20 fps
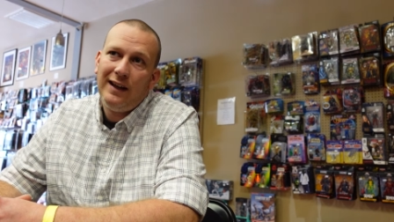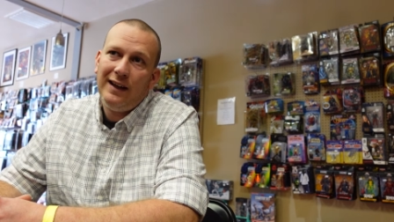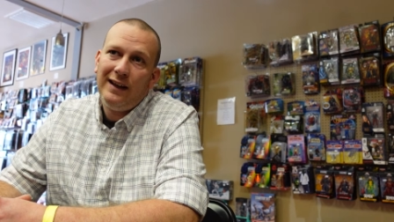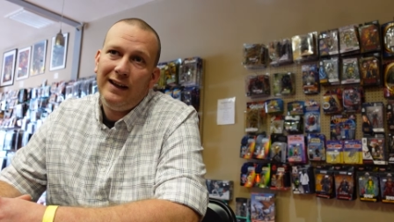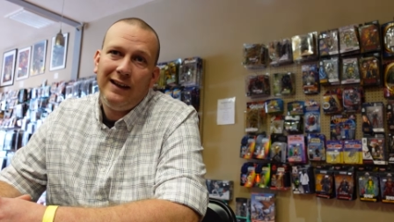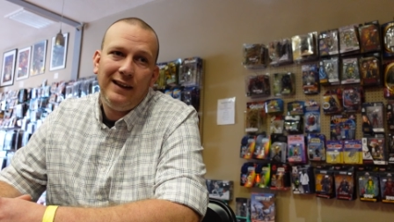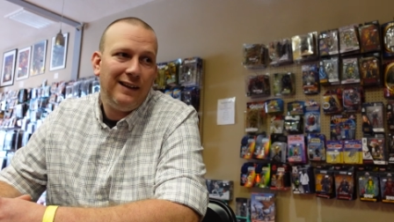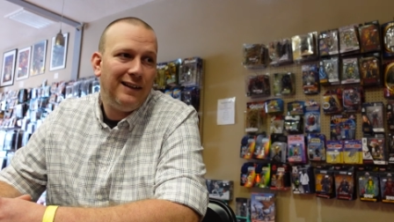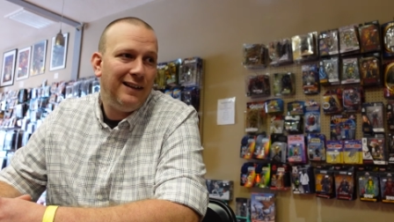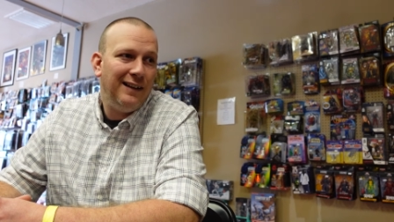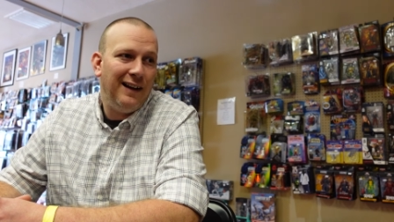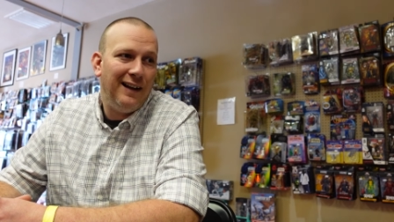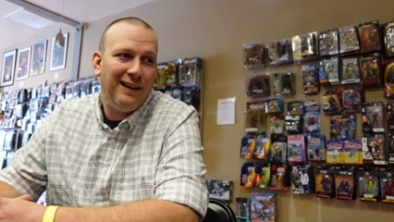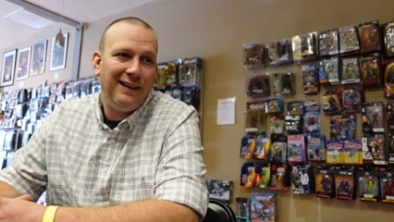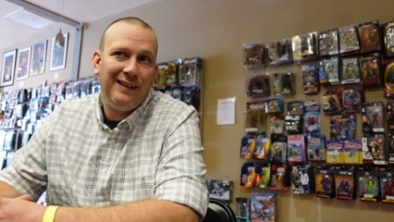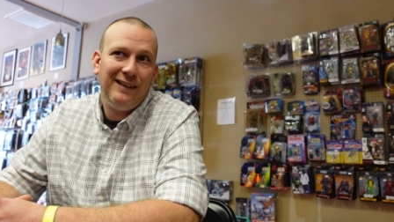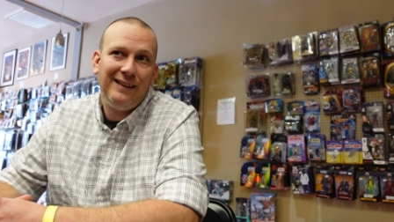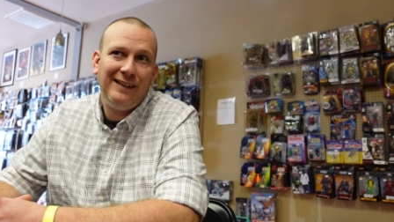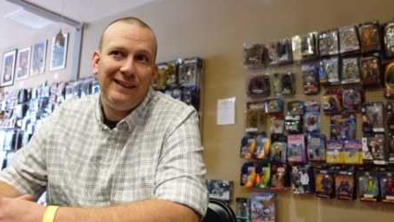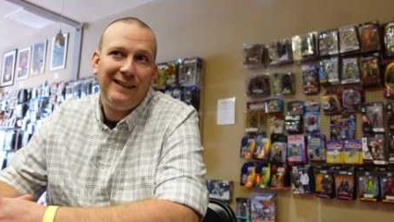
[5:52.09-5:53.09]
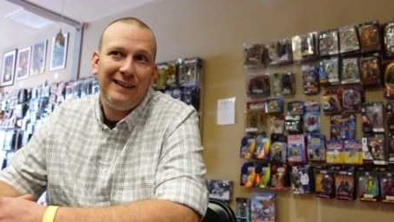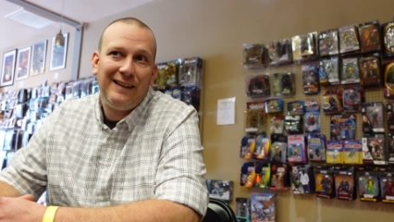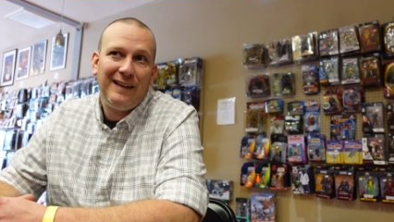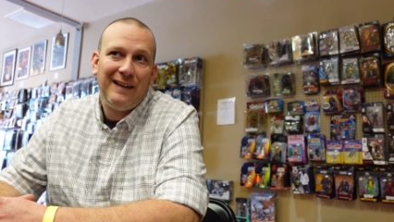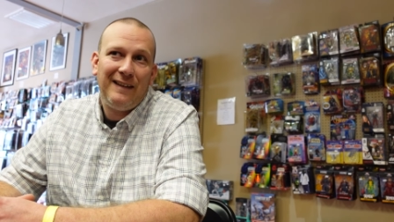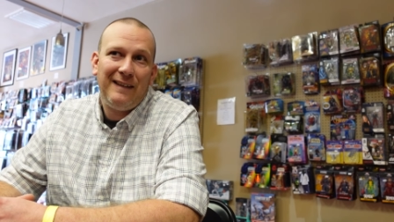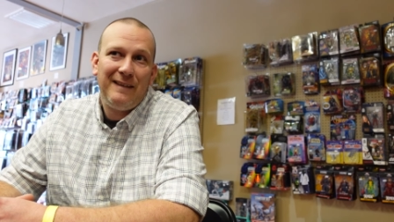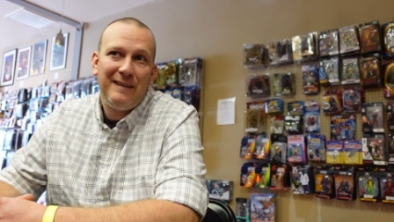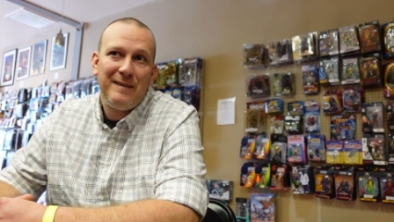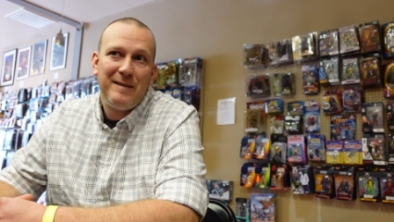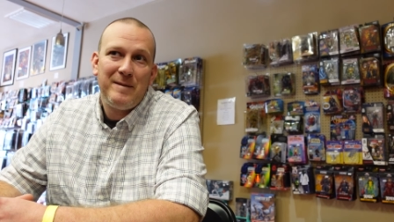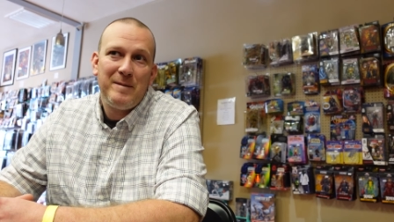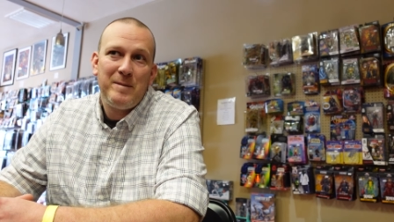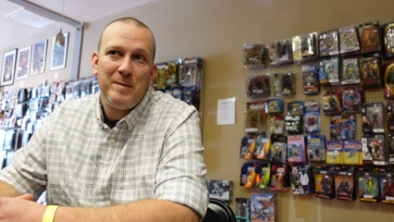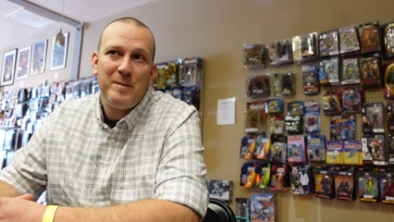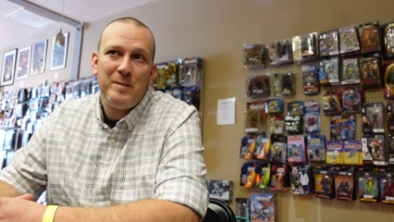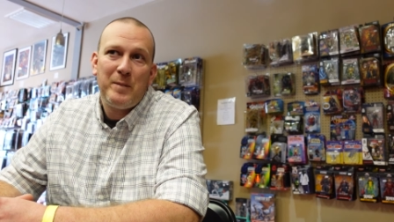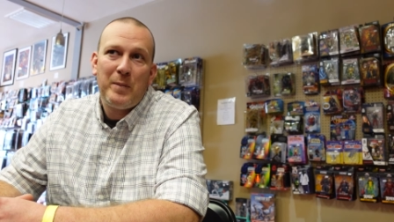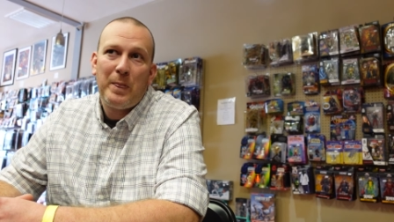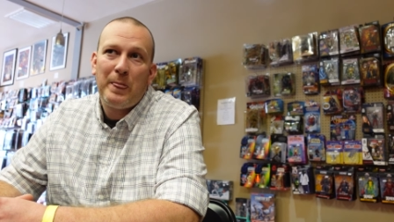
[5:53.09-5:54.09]
Me and Tyler come in and play
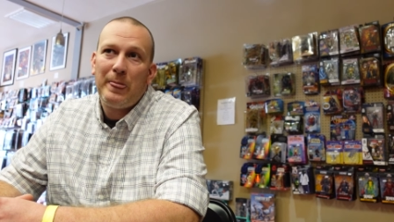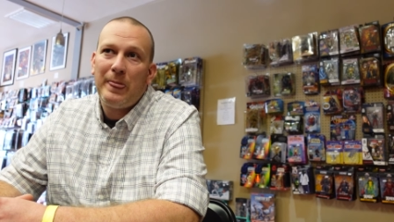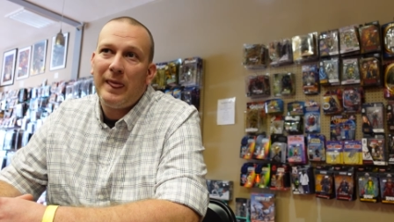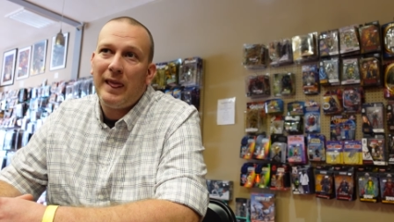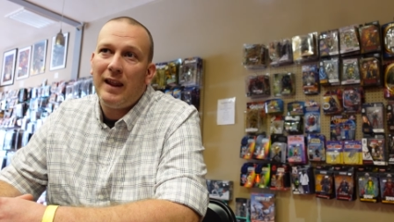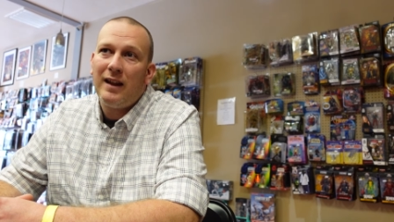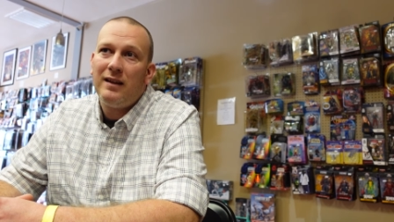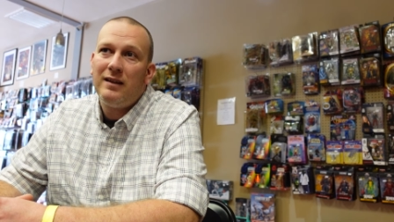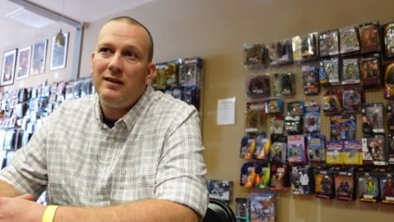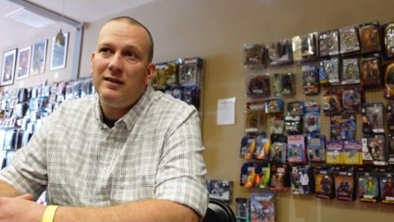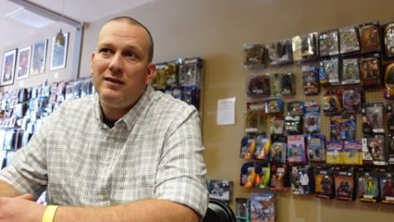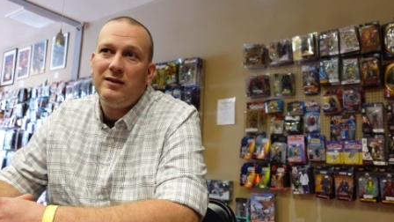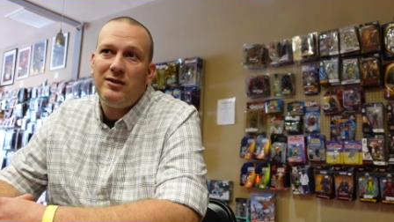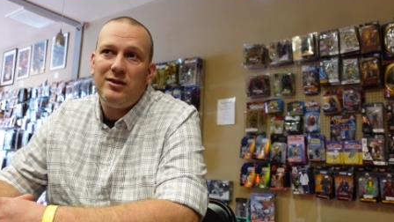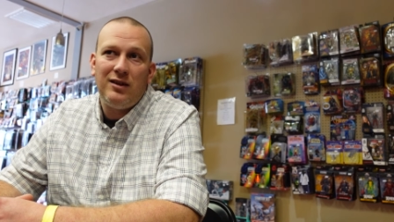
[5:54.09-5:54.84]
basketball sometimes.